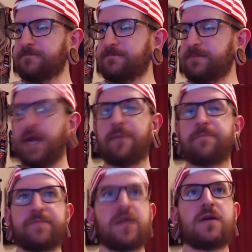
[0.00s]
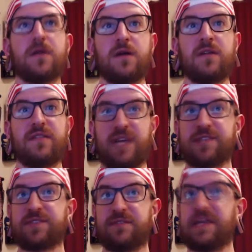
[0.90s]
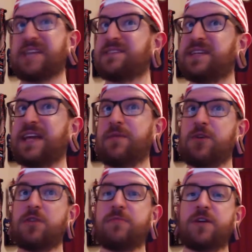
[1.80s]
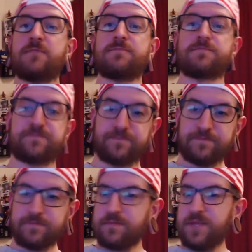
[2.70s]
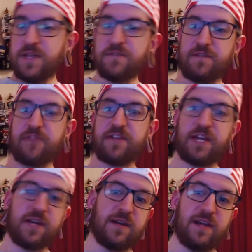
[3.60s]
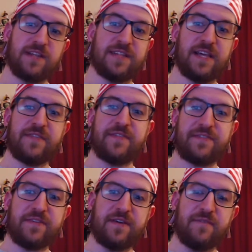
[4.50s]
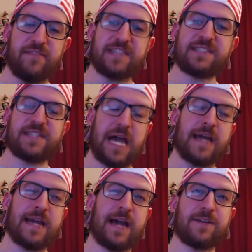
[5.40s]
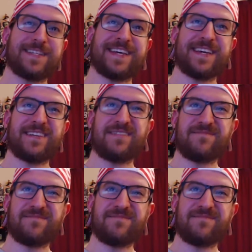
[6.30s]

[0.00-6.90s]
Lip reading: Yeah. That's a damn good beer. If I have to get that's a 9 out of 10